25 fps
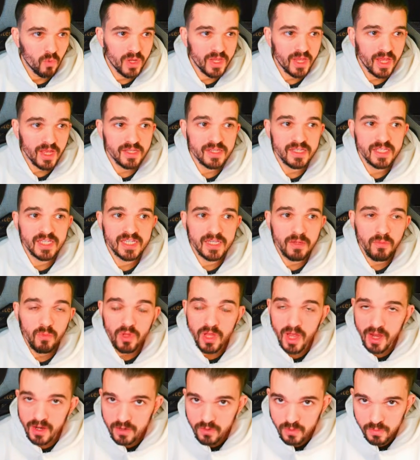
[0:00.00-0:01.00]
We get
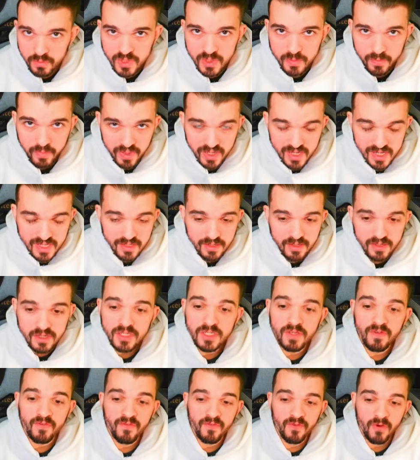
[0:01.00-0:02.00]
simulacrum
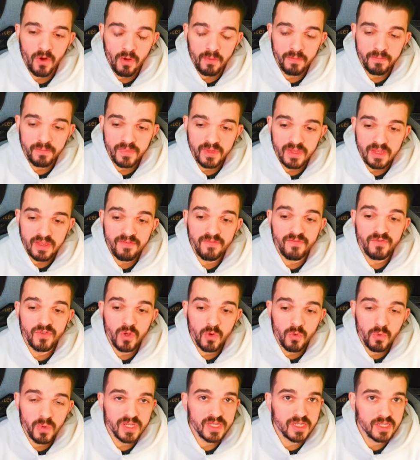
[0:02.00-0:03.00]
splinters from if
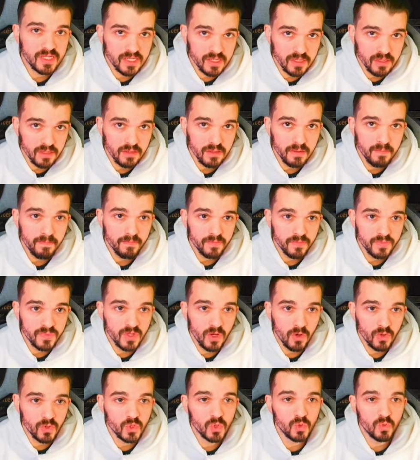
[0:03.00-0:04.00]
you instill
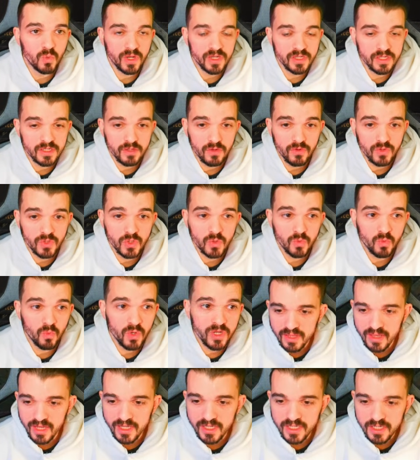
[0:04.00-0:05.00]
those waystones.
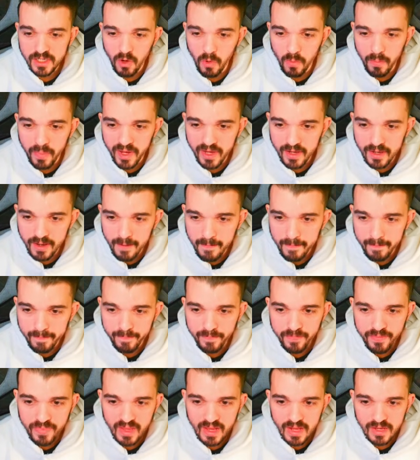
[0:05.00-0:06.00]
But let's go back
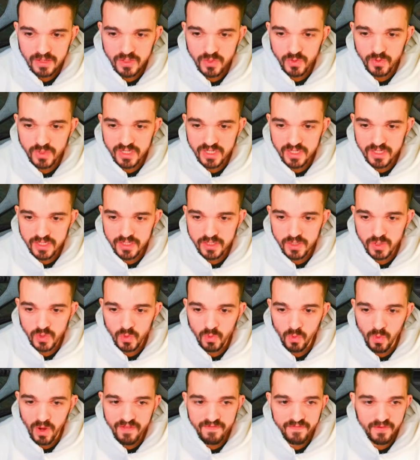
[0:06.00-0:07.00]
to this
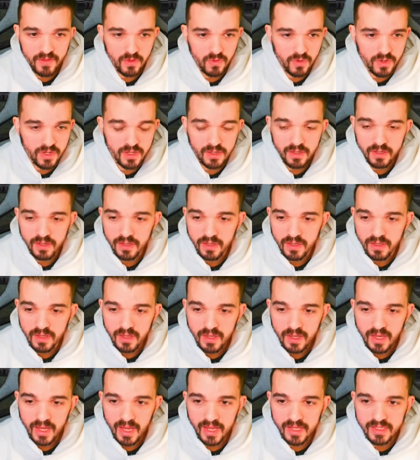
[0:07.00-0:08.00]
to have a look
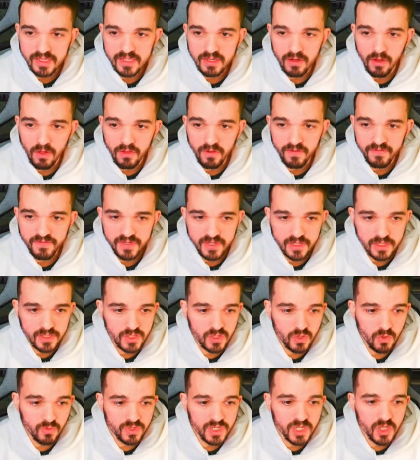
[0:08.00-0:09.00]
at all of these.
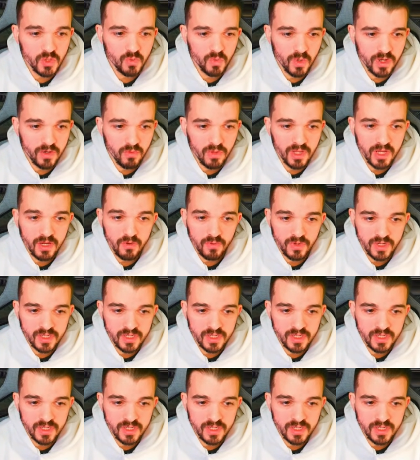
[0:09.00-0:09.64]
So this one will